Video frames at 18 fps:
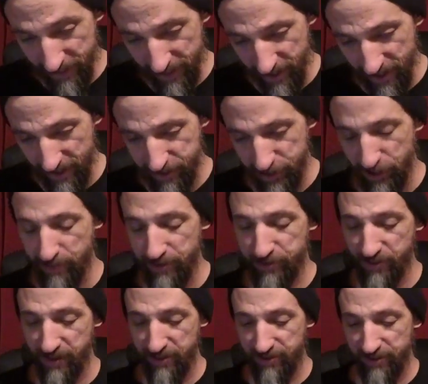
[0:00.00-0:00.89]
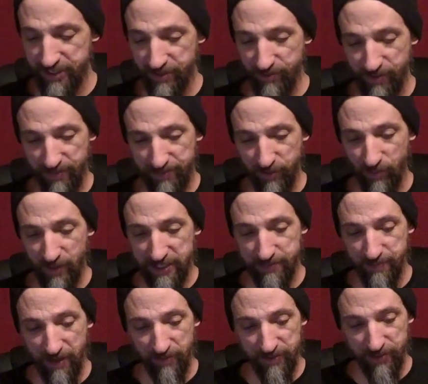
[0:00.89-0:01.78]
Then in October 2013, we went up to
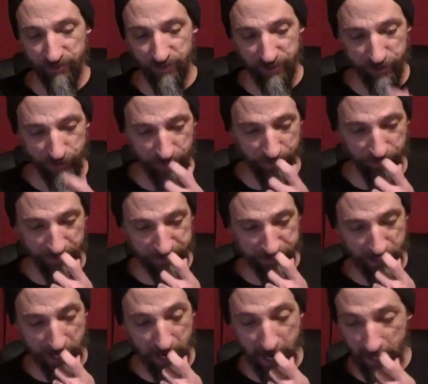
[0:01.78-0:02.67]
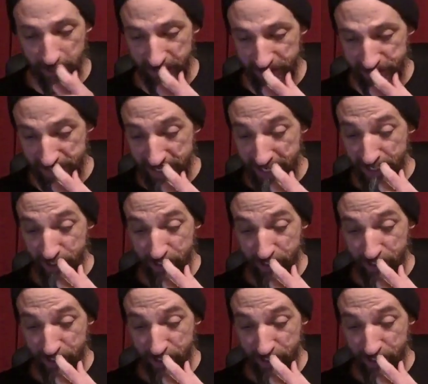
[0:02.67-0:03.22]
Westmont, which is where Joy went to college.